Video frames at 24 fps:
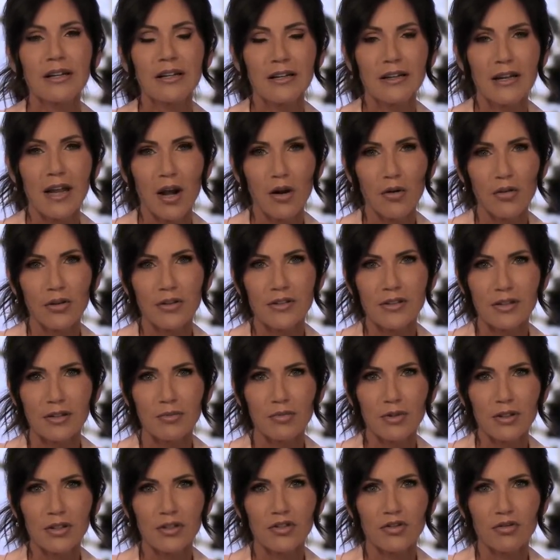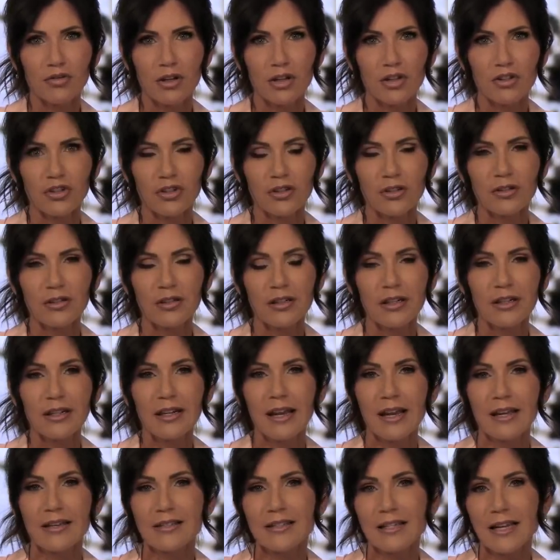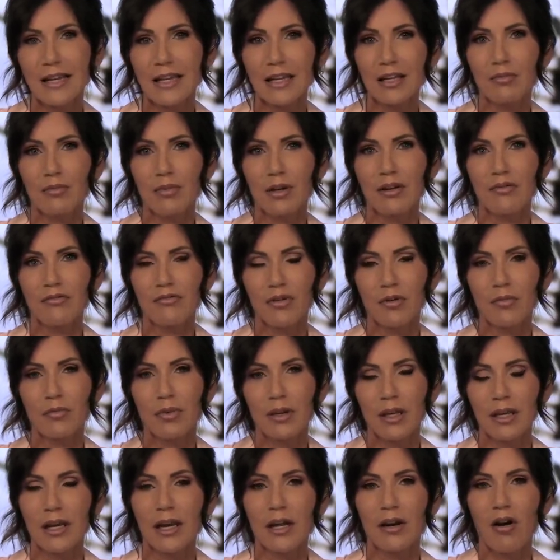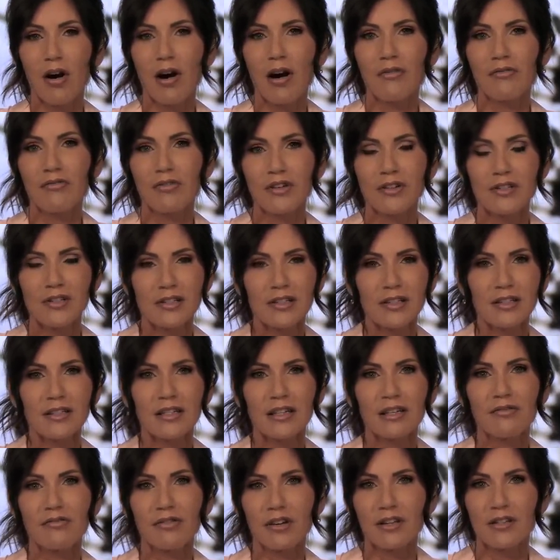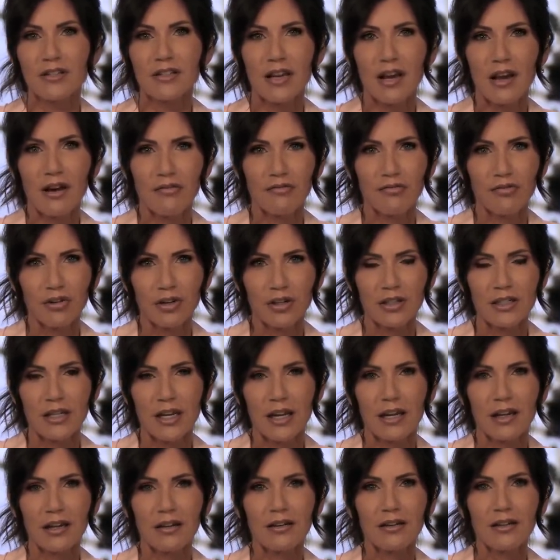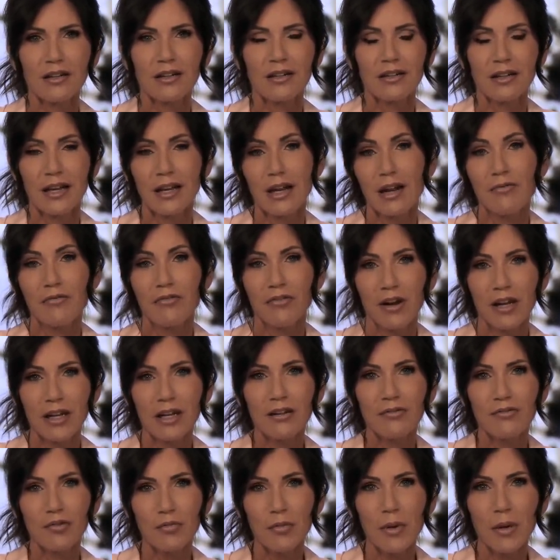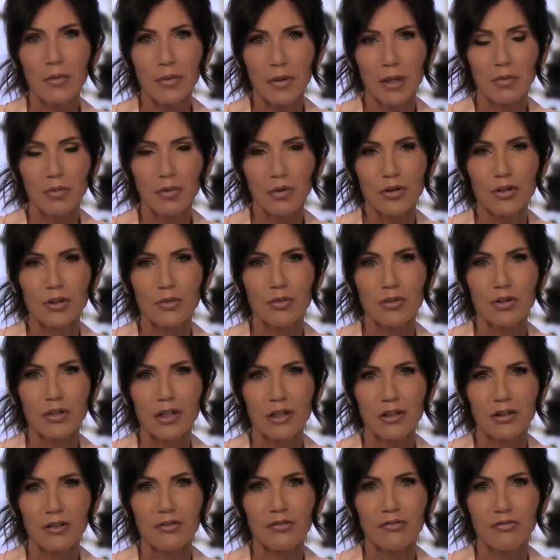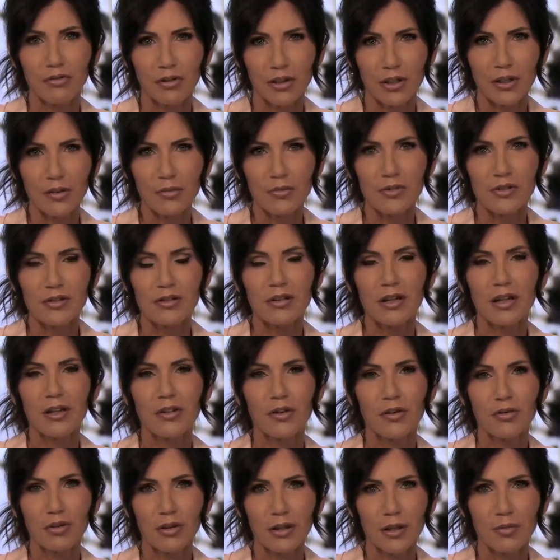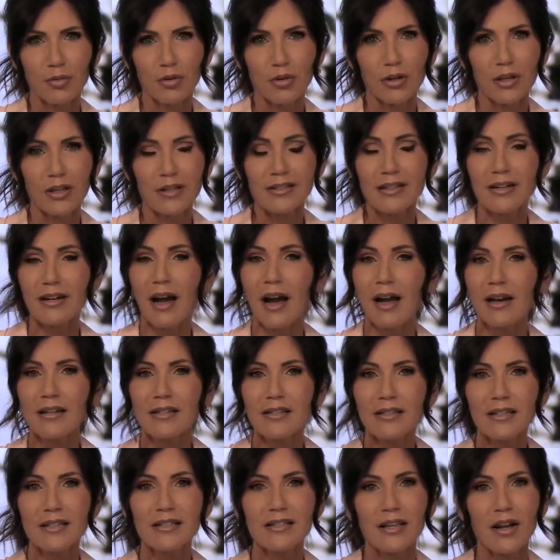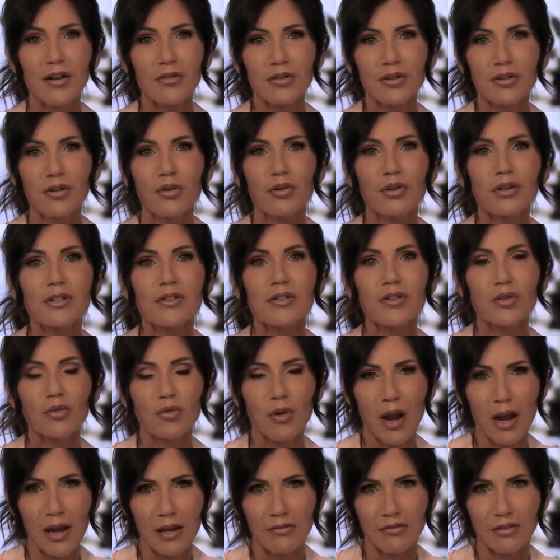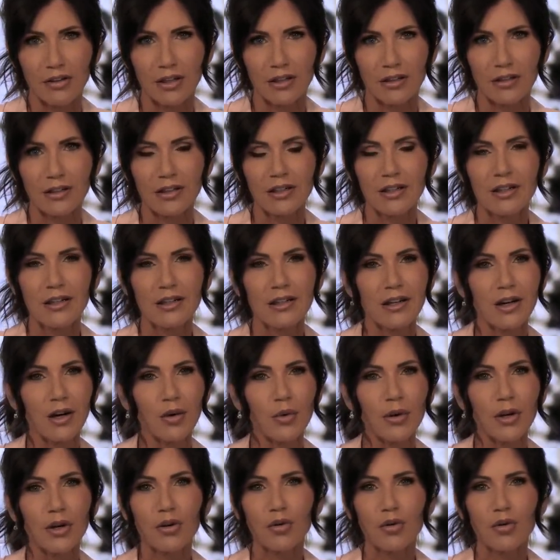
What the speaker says: now this administration has taken me from being on offense to defense every day. And I'm fighting for my people to protect their freedoms and their liberties. And honestly, South Dakota is thriving. We are